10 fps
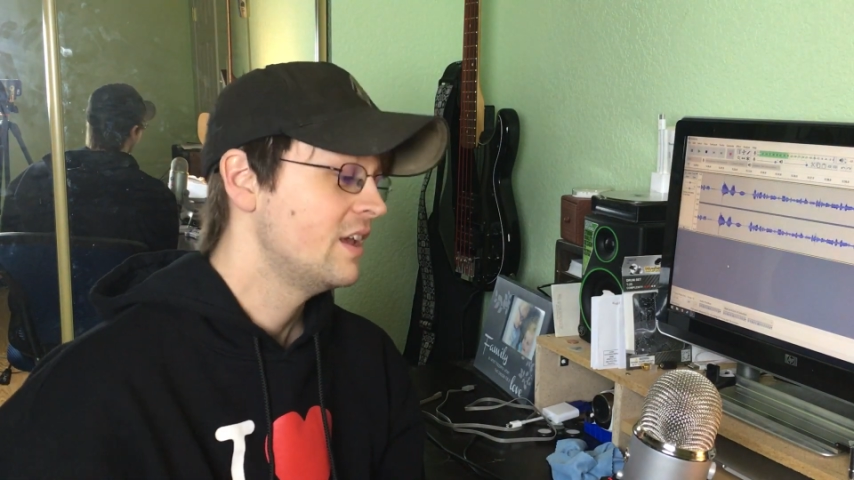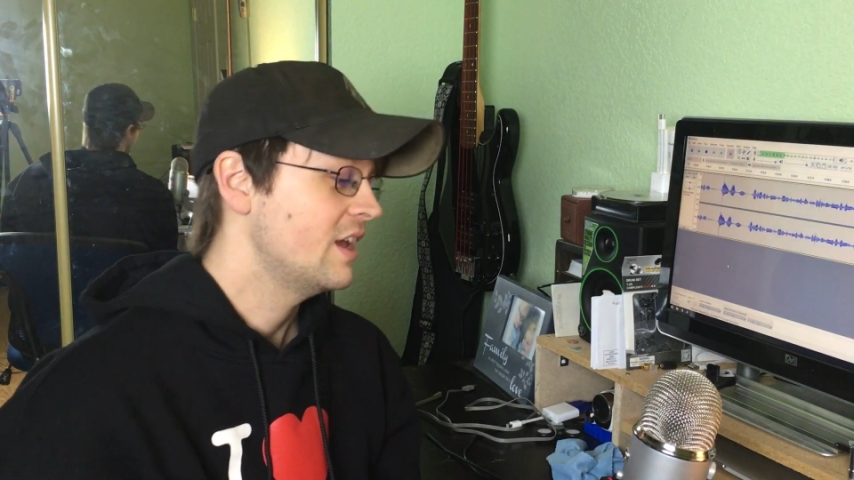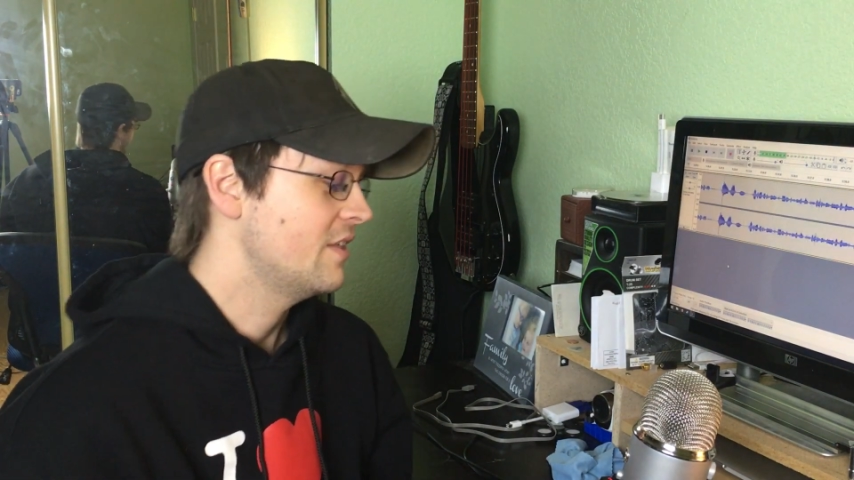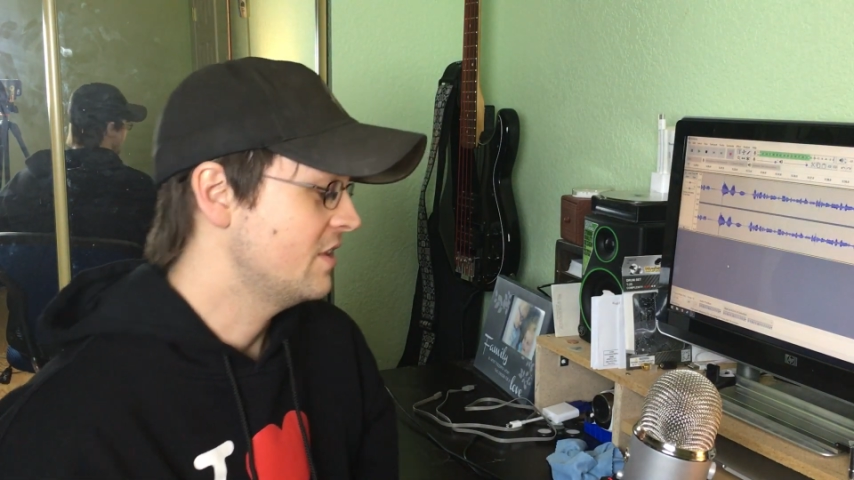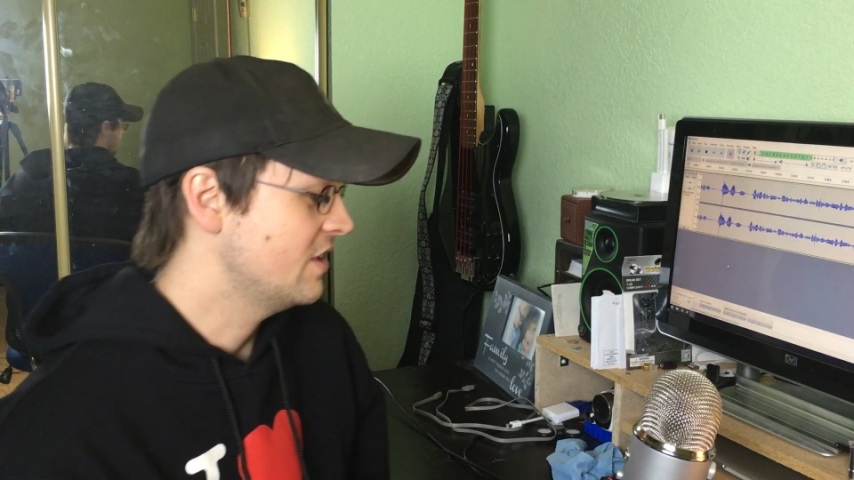
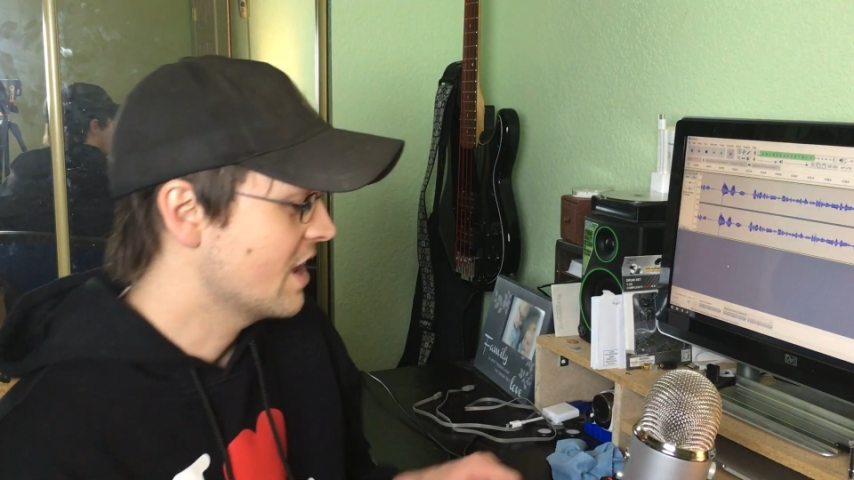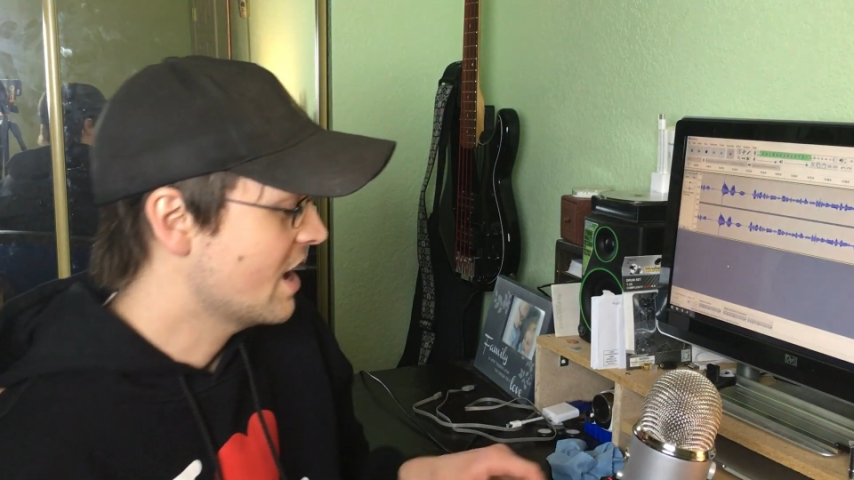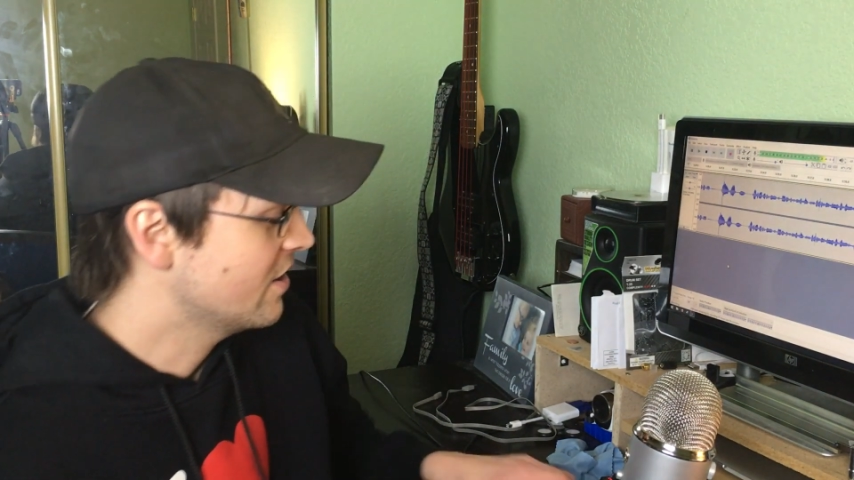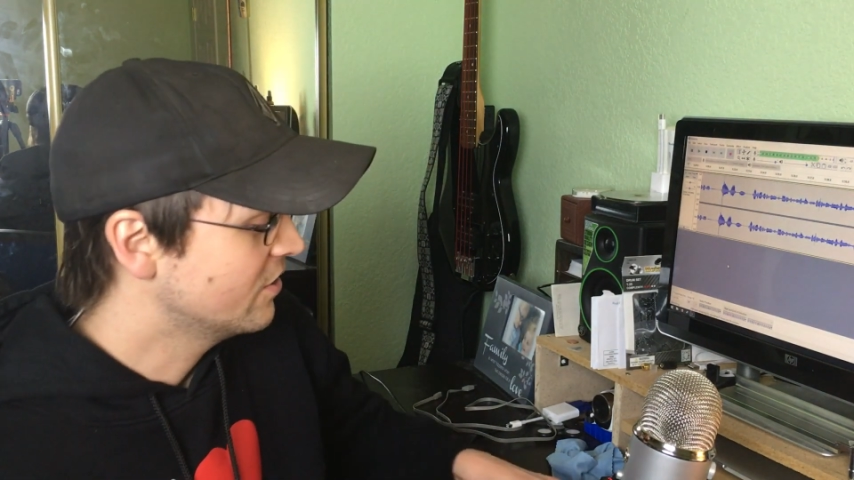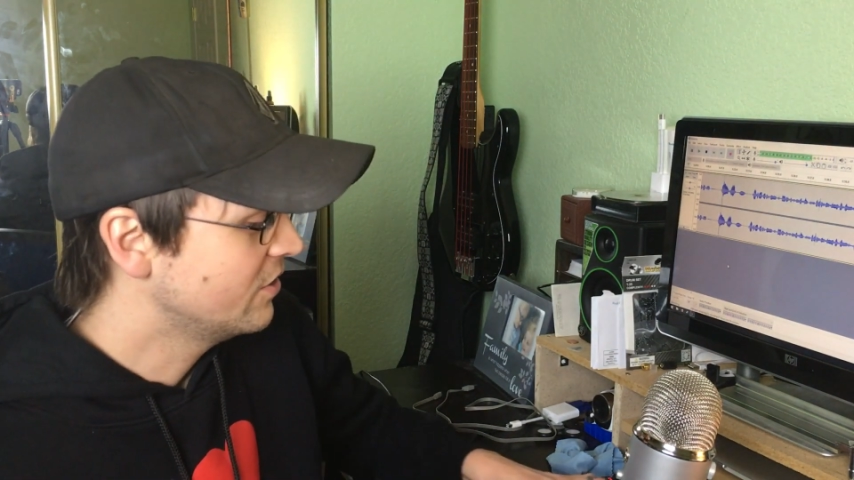And then you
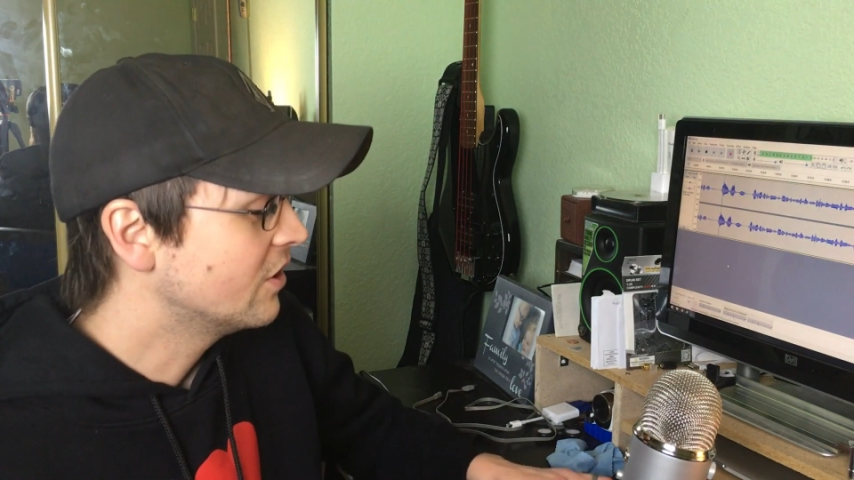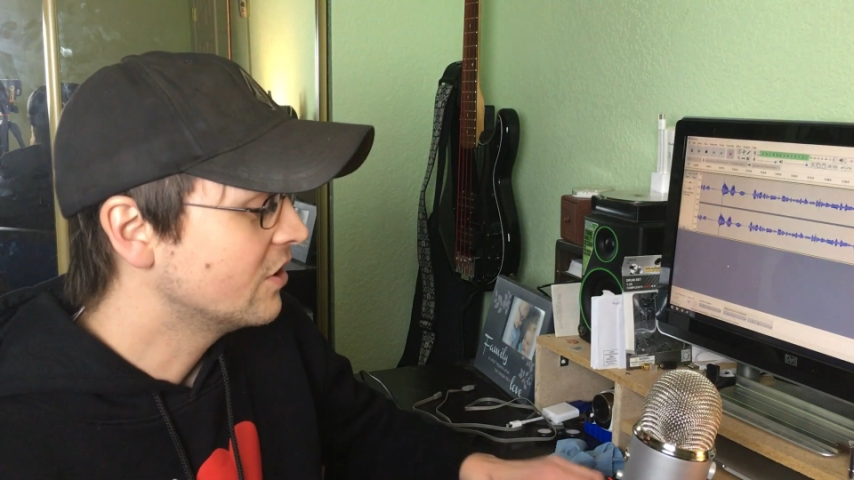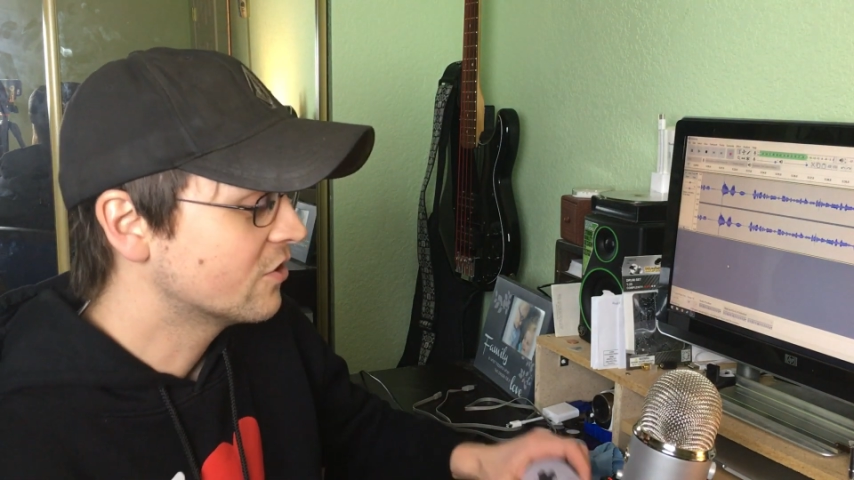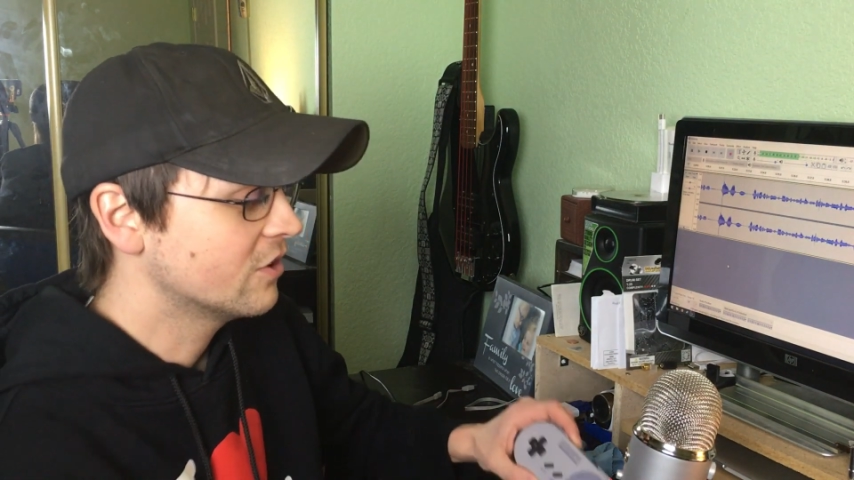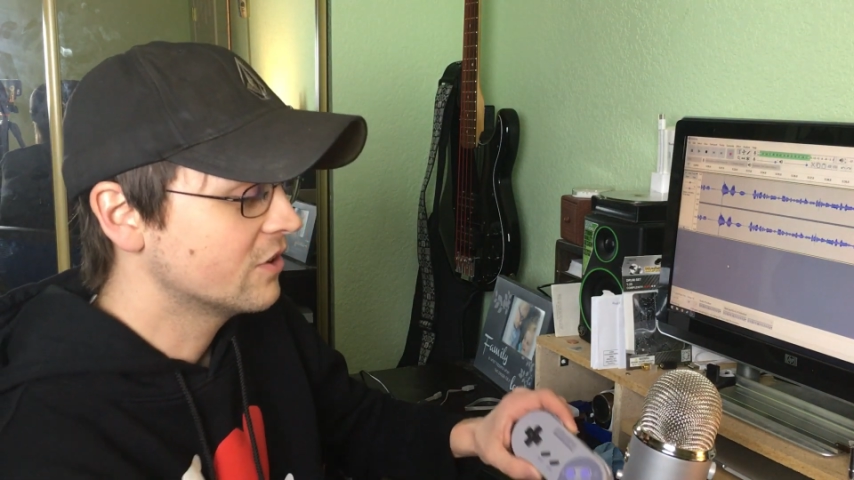got your new
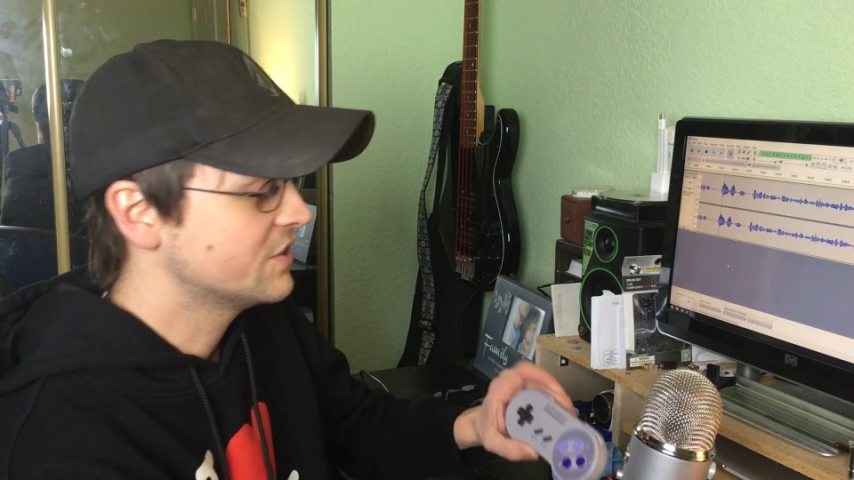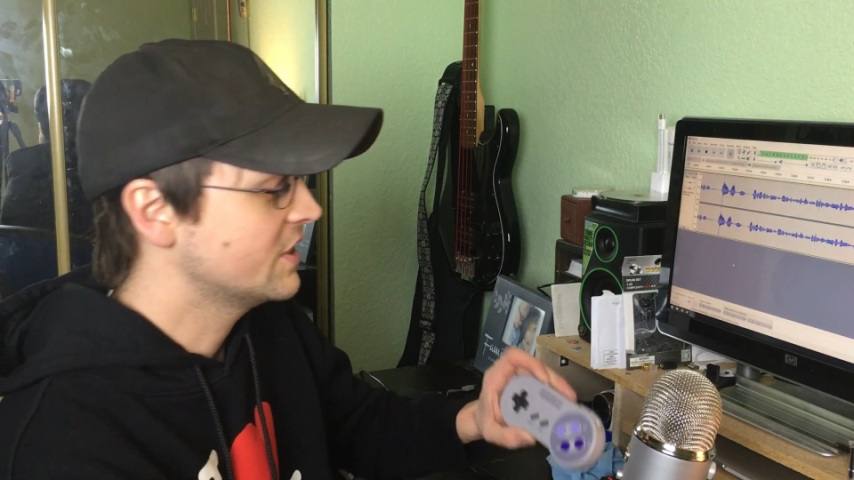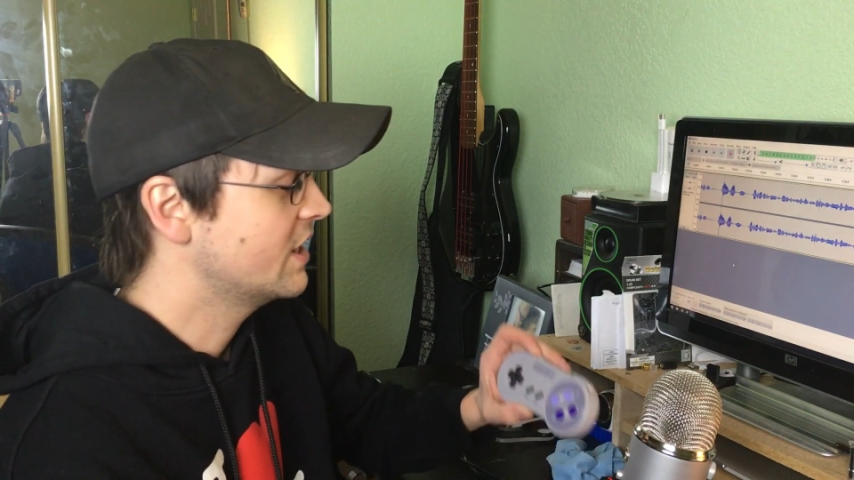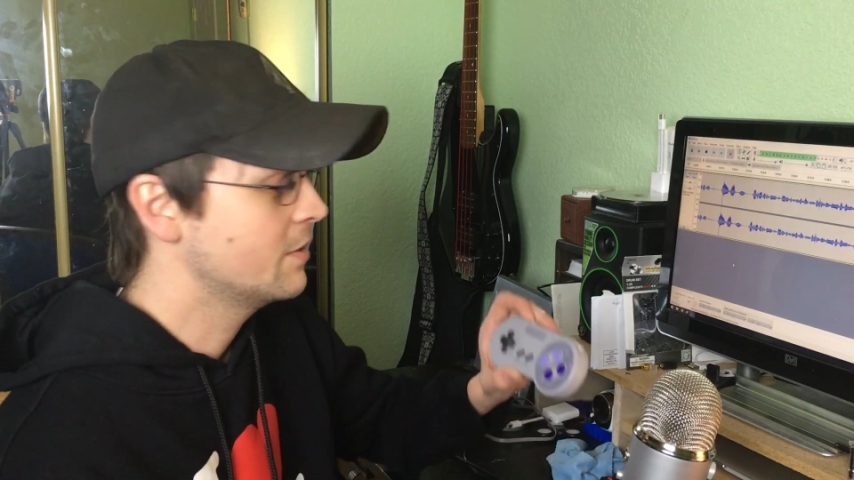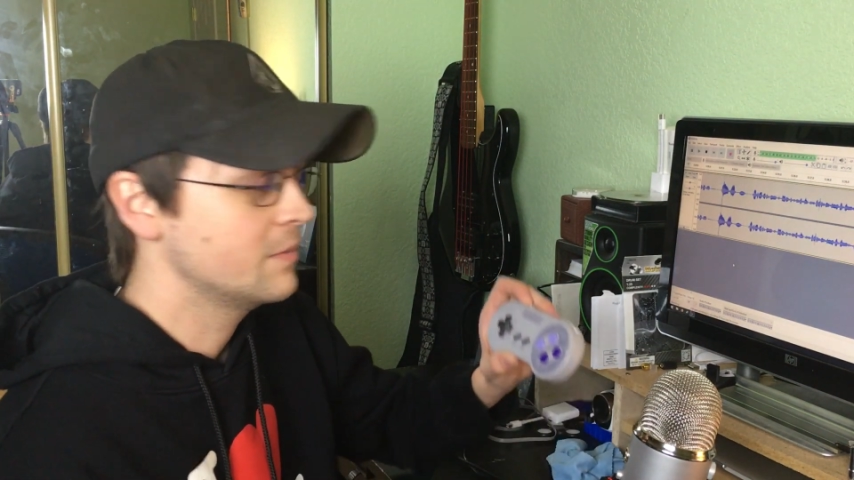controller
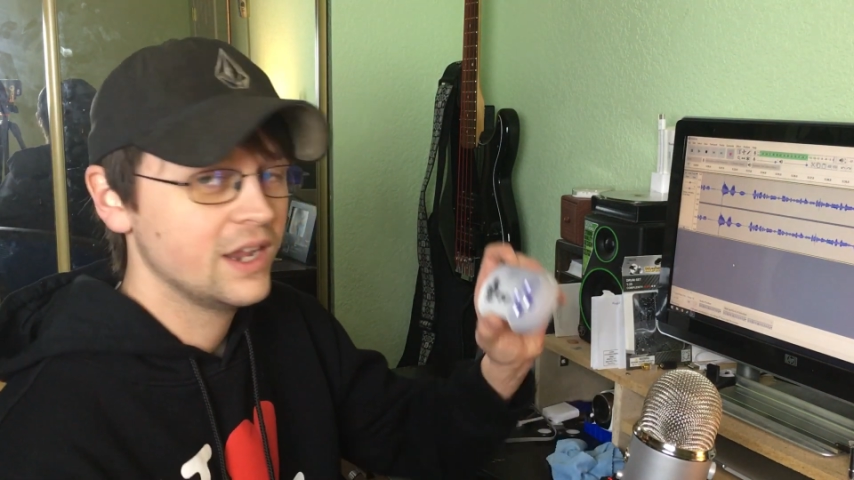set up,